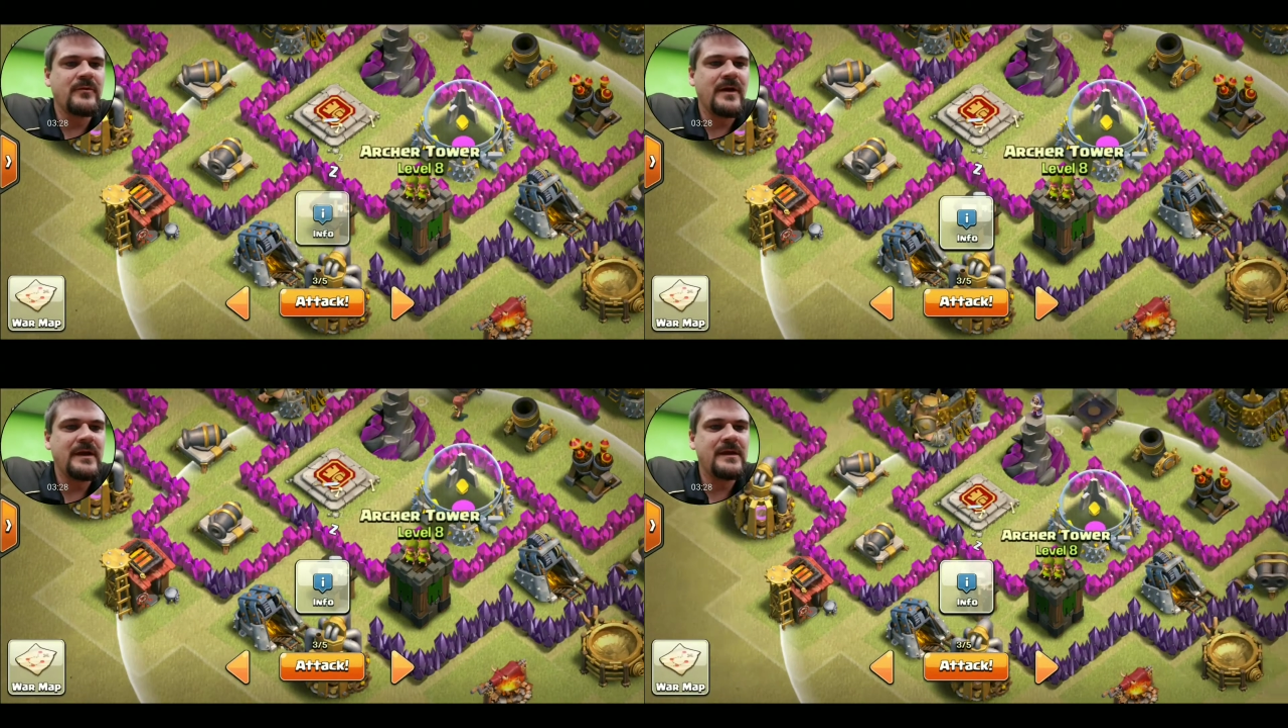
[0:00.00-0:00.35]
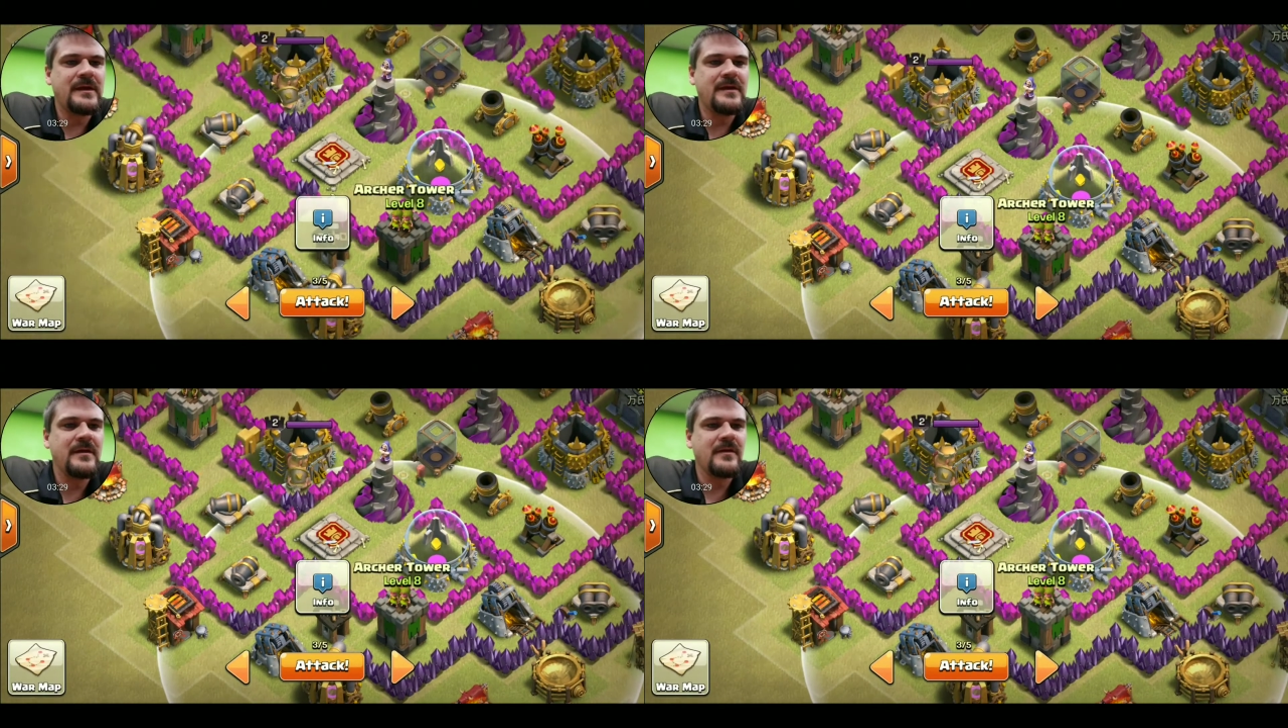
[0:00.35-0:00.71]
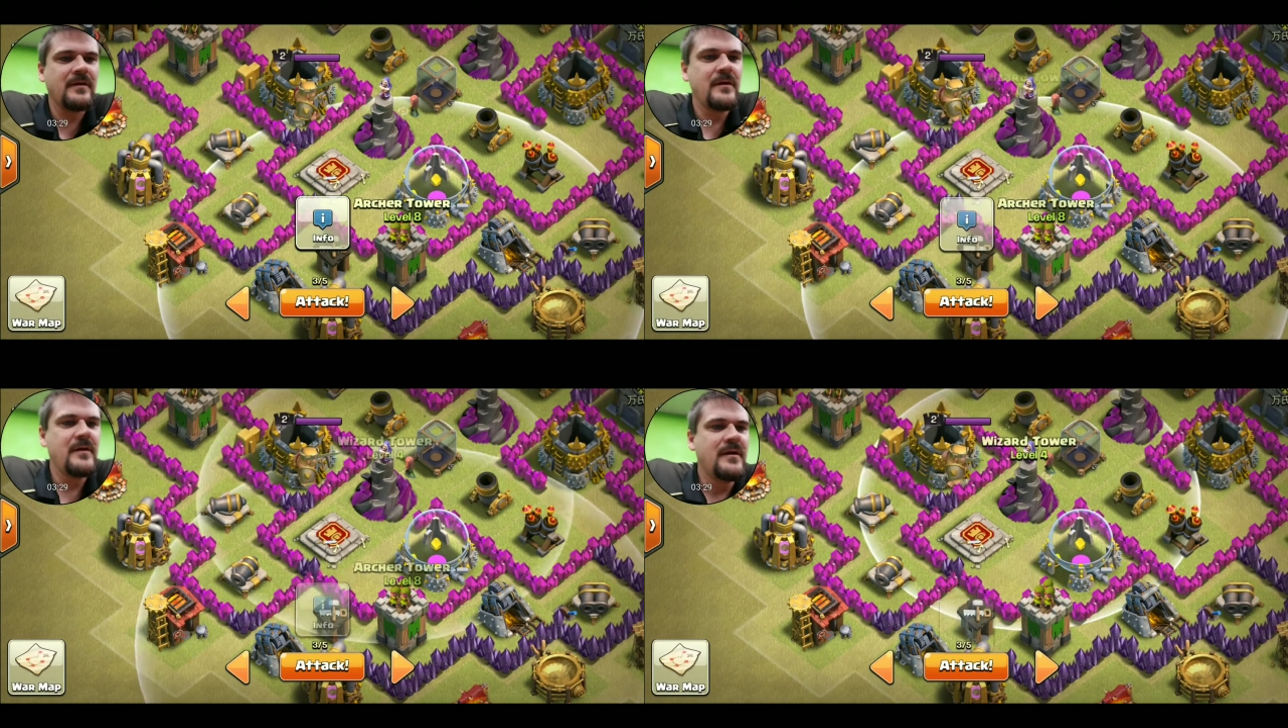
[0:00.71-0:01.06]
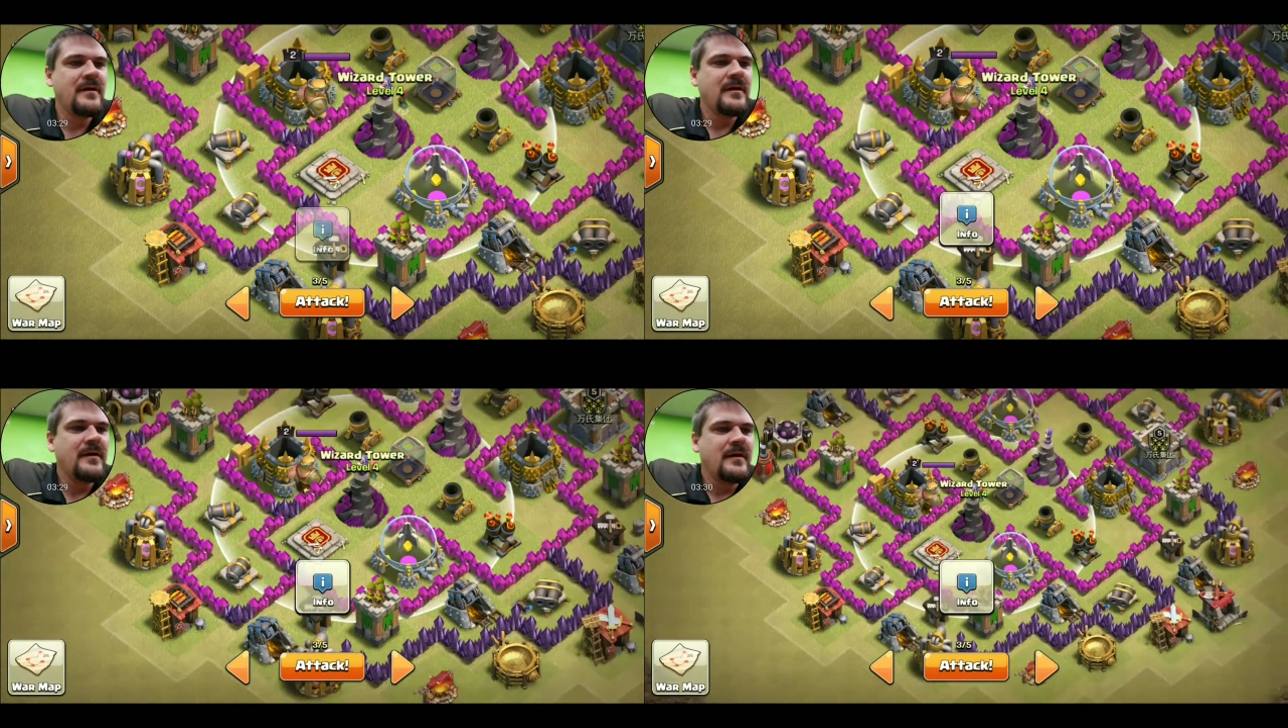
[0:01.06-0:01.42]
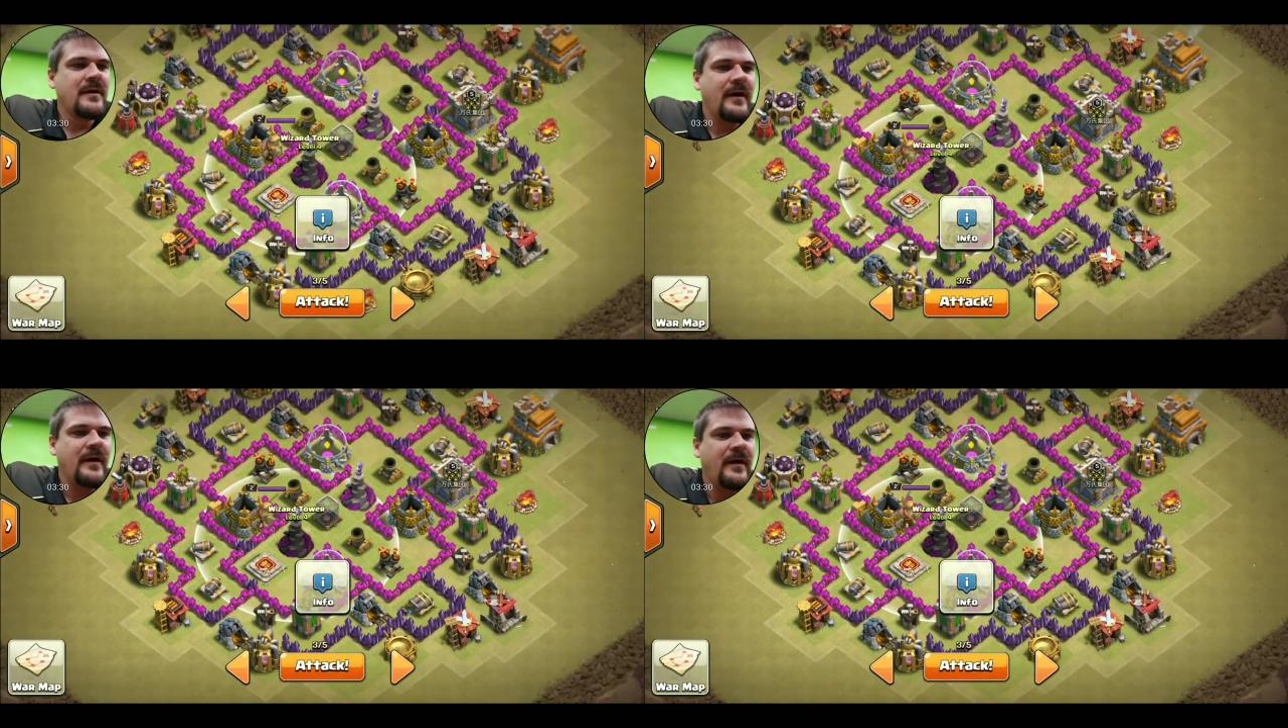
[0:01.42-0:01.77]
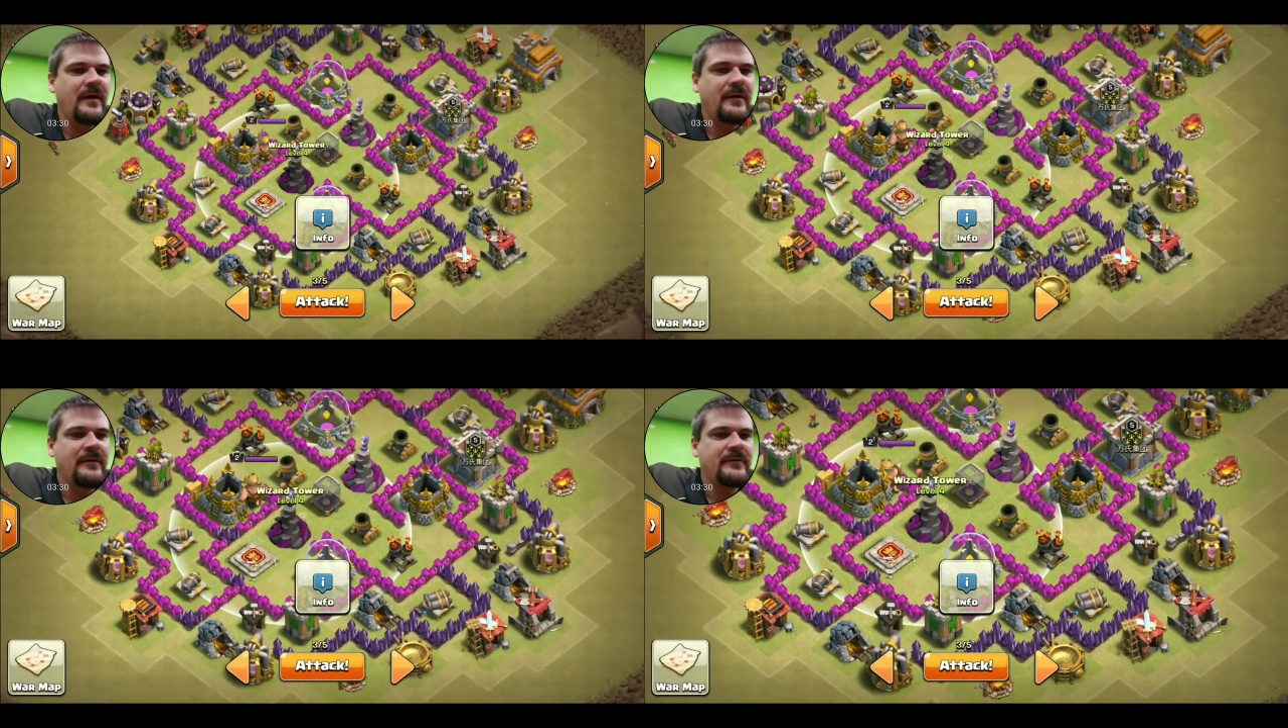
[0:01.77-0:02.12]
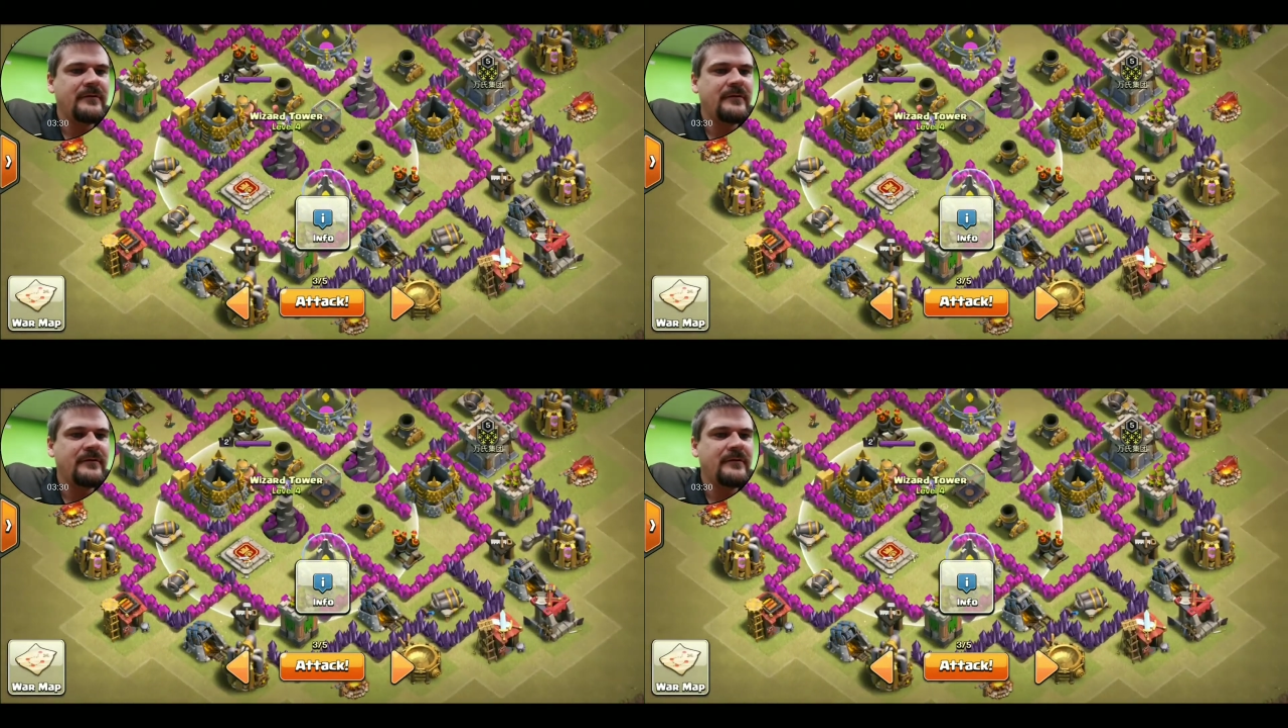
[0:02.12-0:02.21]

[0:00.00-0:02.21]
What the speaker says: right here, or